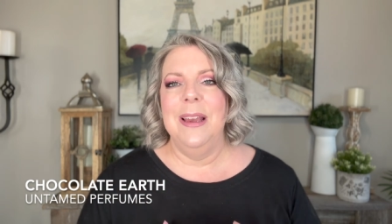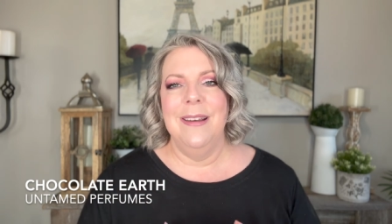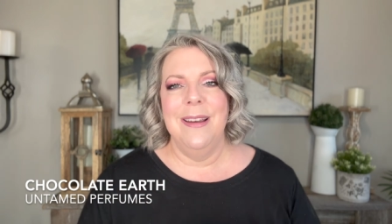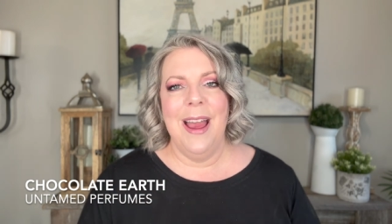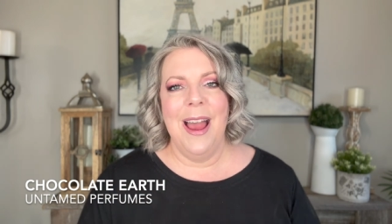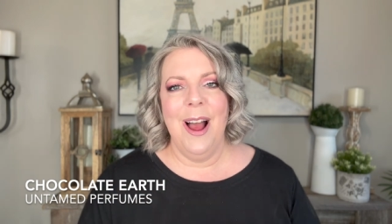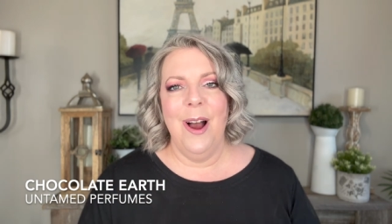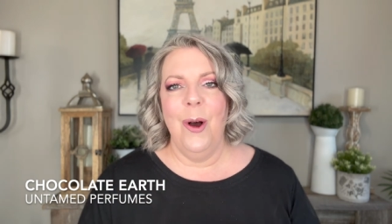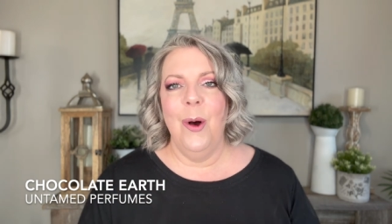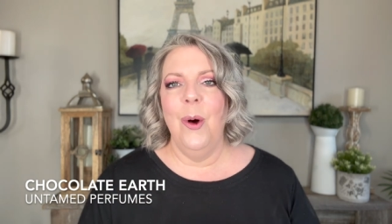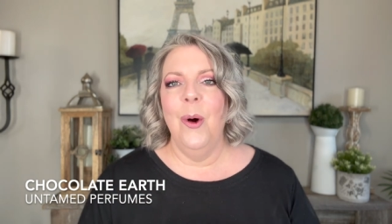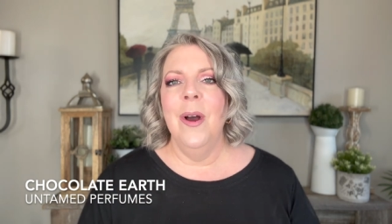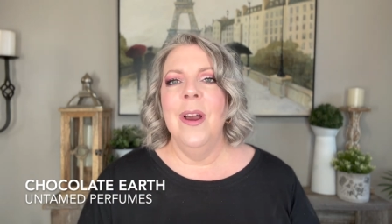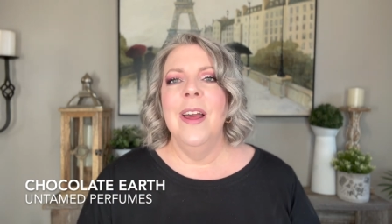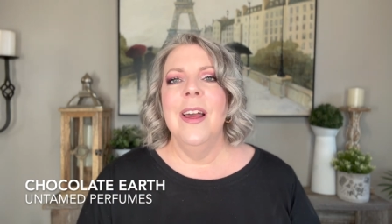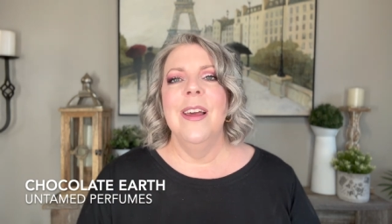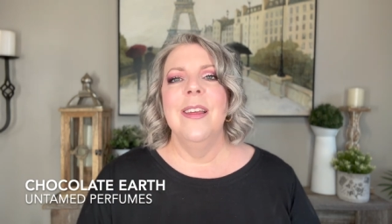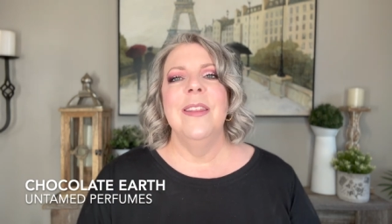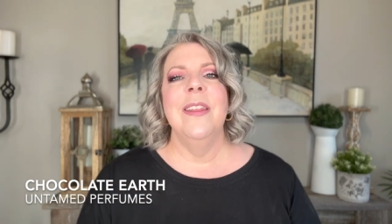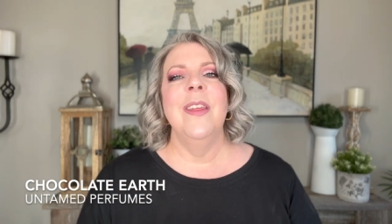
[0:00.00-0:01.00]
Now
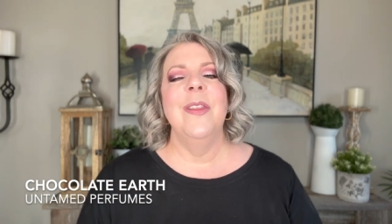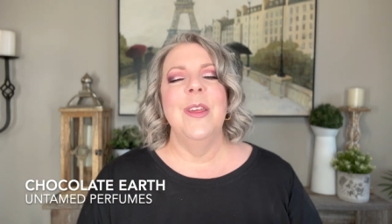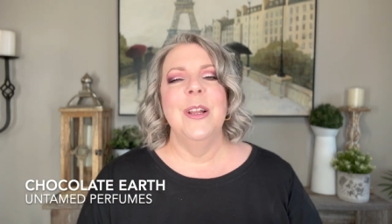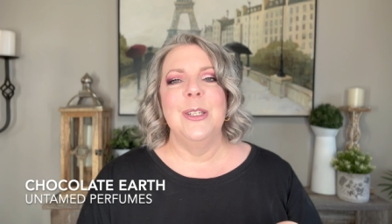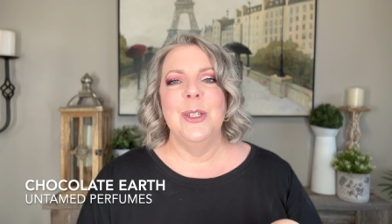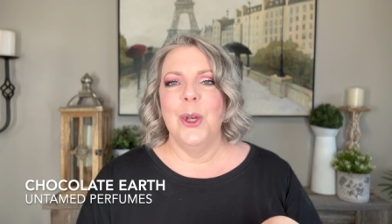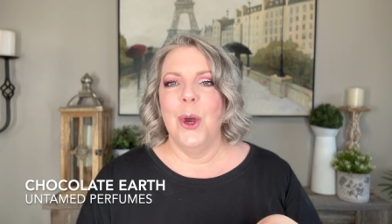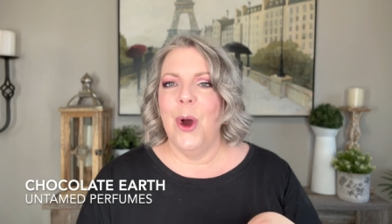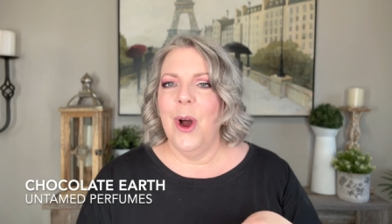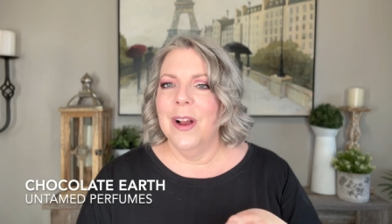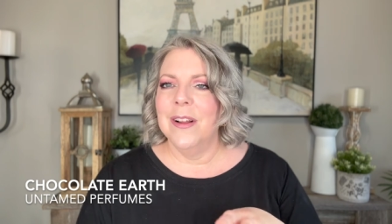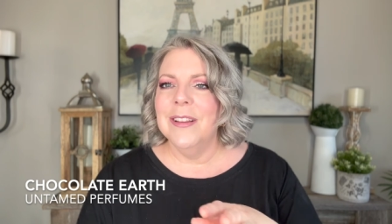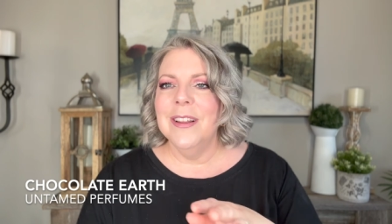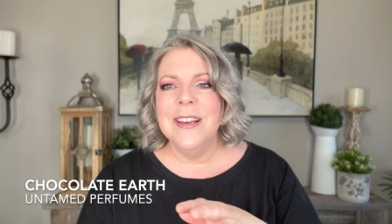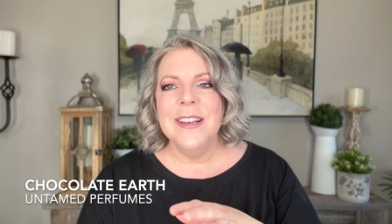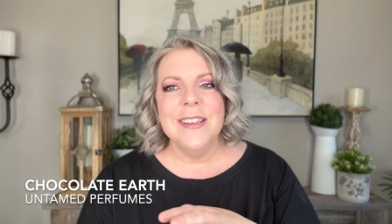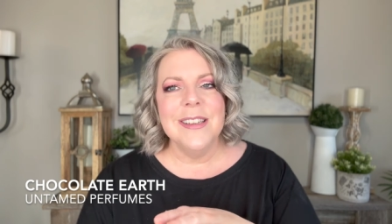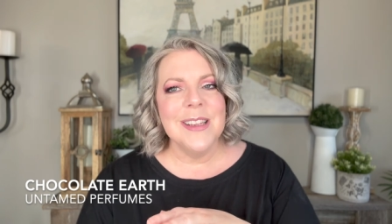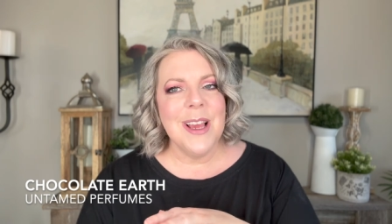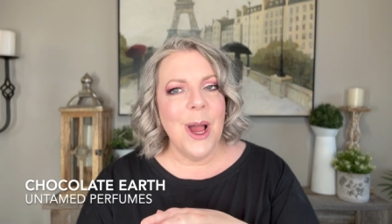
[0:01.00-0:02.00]
the chocolate
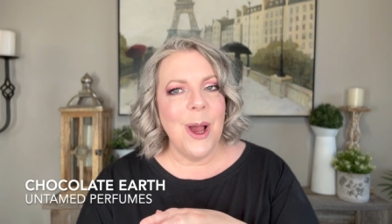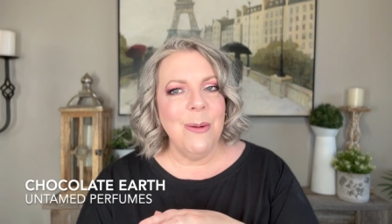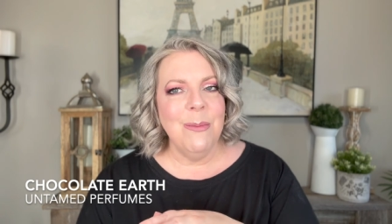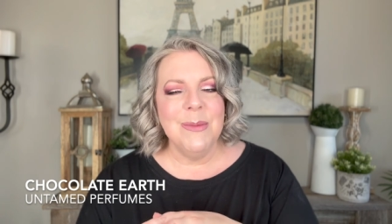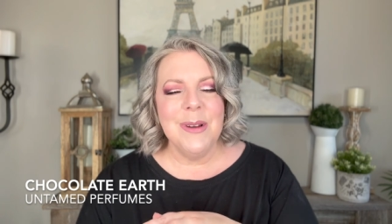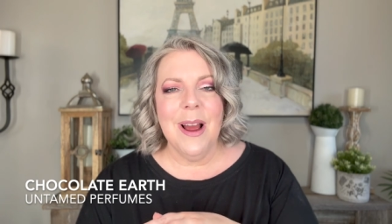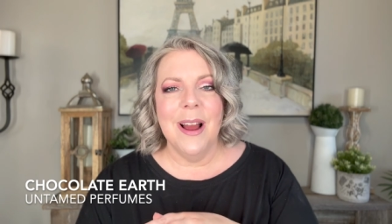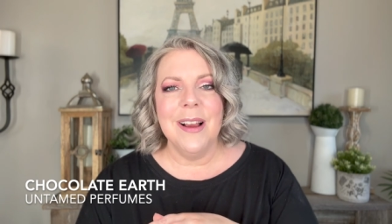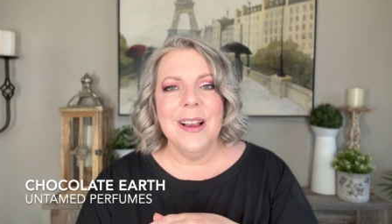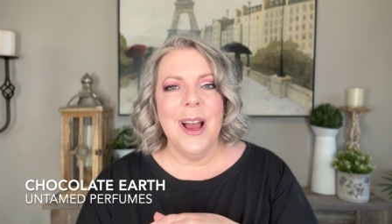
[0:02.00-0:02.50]
has come,